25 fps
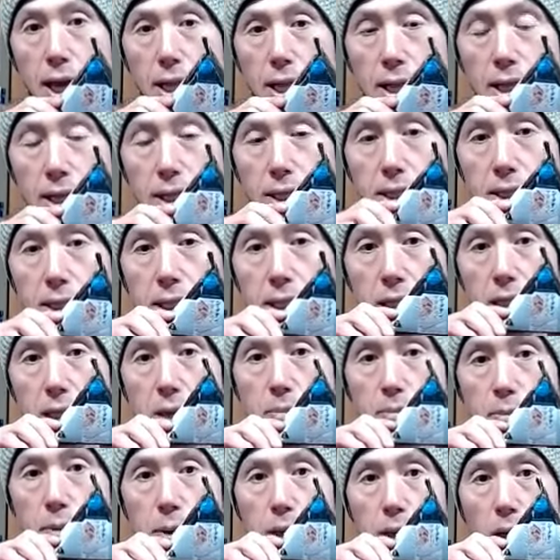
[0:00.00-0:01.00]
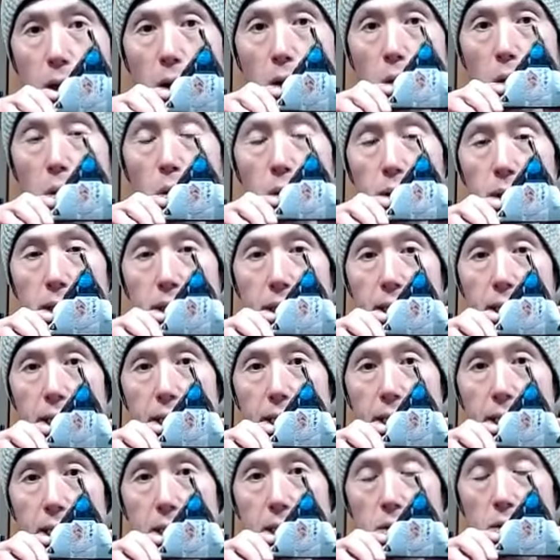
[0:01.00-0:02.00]
Yeah, this is the typical
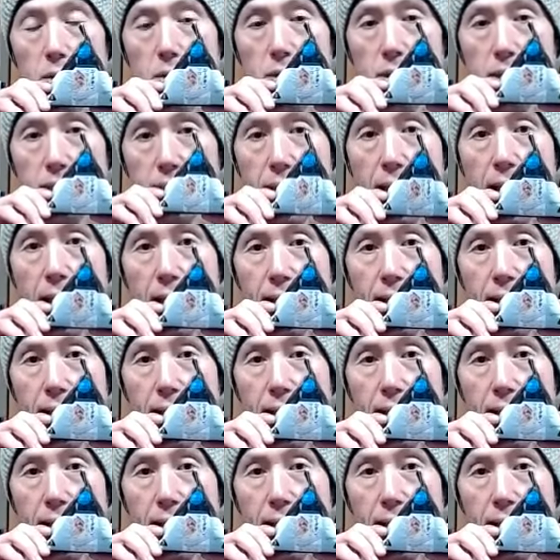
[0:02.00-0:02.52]
onigiri you